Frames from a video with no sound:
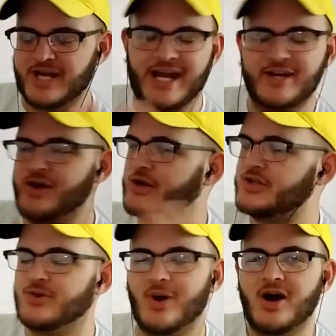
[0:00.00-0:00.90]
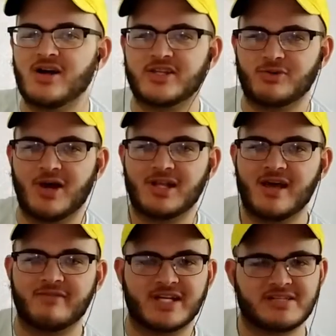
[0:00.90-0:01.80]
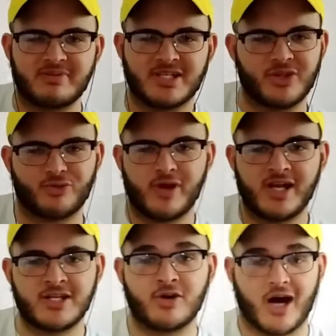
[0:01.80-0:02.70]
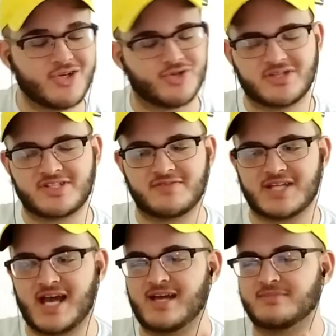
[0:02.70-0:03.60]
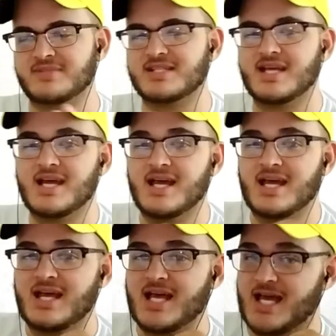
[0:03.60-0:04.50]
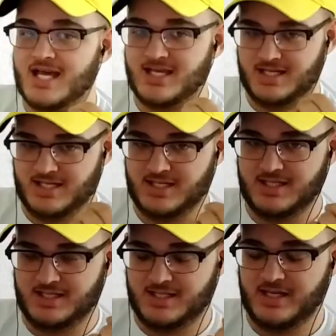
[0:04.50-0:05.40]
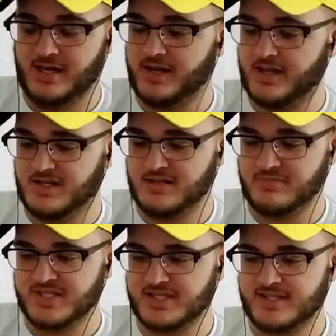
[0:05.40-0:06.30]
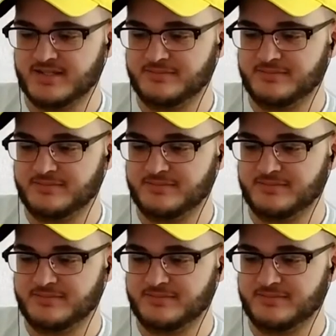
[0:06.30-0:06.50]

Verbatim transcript: I know you all love it. It's been on the radio hundreds of times. Nugget in a biscuit.